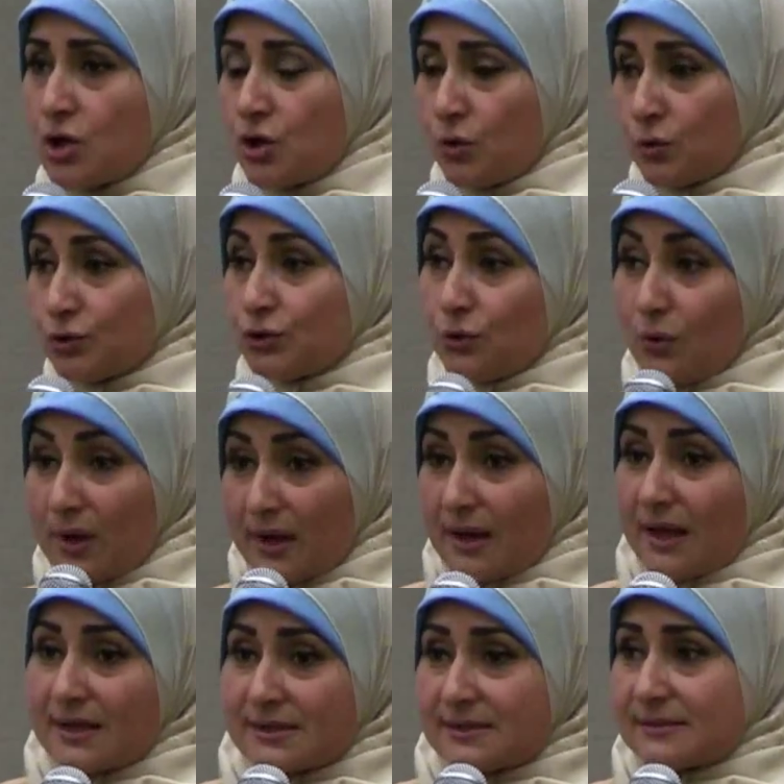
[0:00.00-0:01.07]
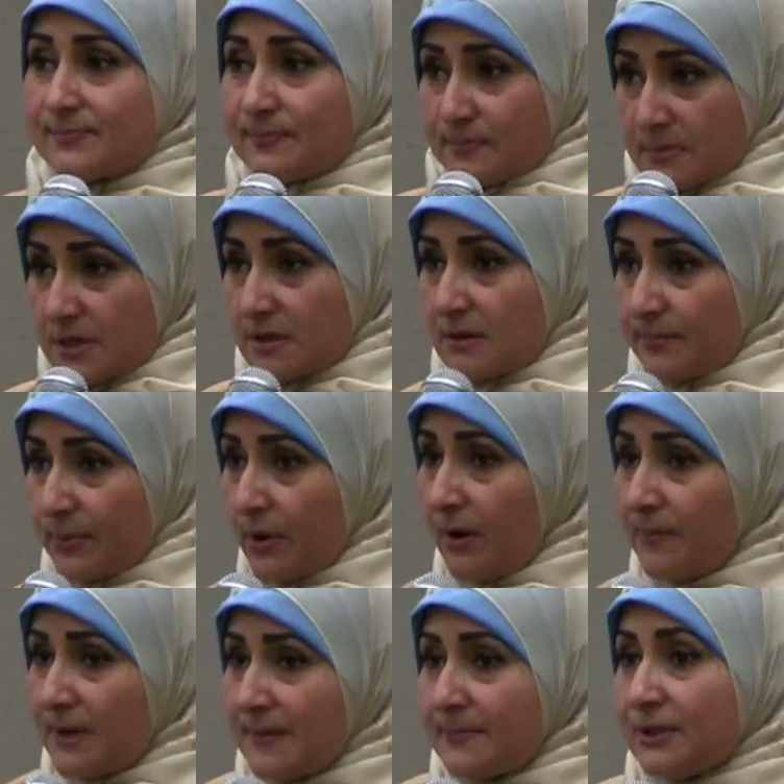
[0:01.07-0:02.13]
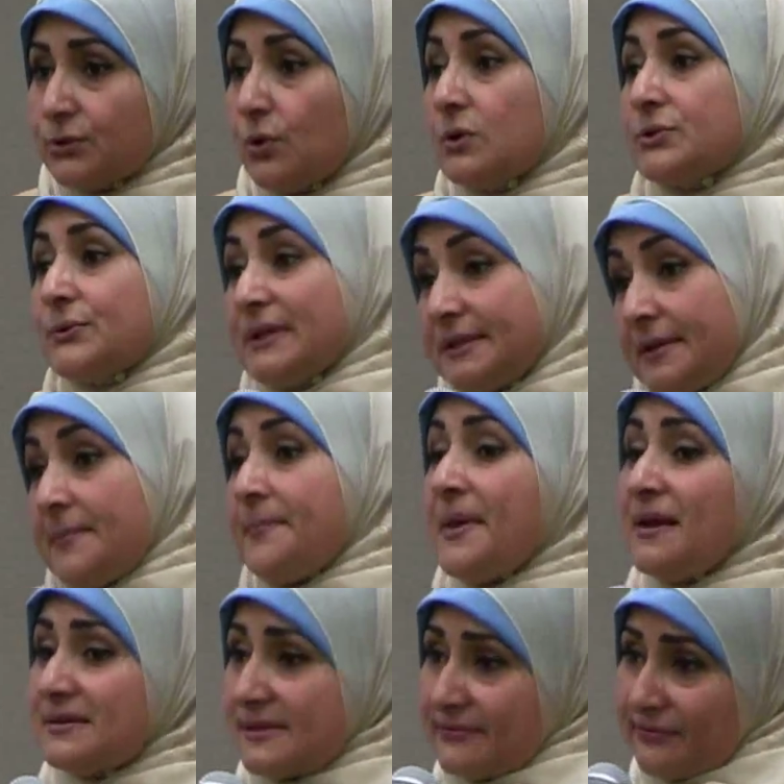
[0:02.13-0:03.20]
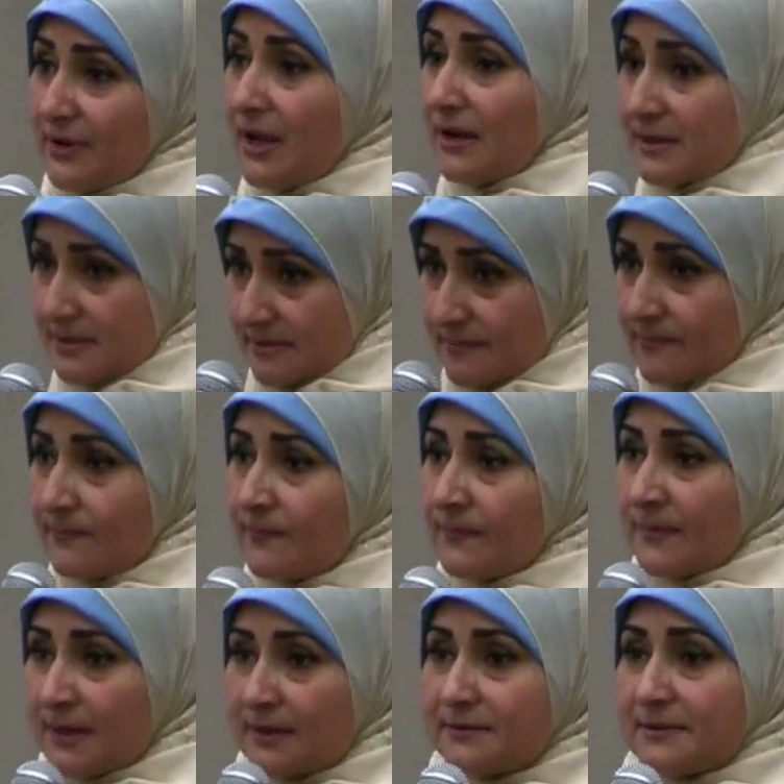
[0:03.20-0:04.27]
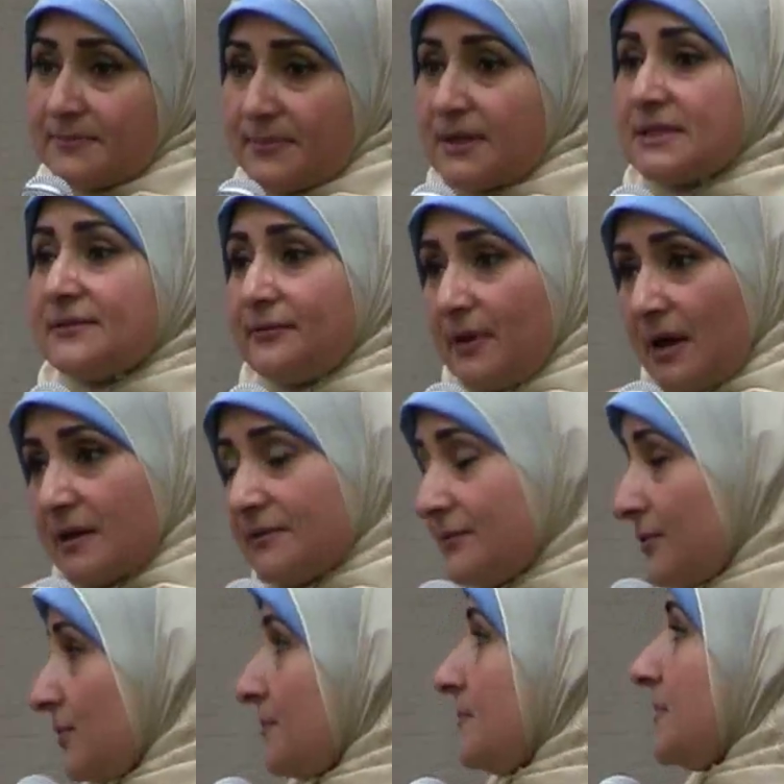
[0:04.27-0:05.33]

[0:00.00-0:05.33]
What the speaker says: control lice problem, but also it repels flies. It repels flies from